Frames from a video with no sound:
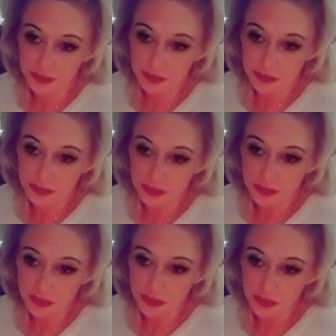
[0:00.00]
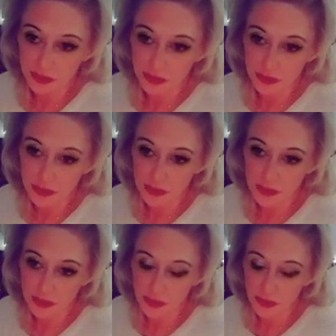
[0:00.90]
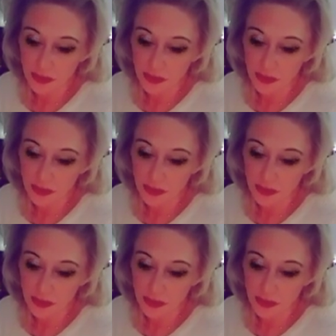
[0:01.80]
(silence)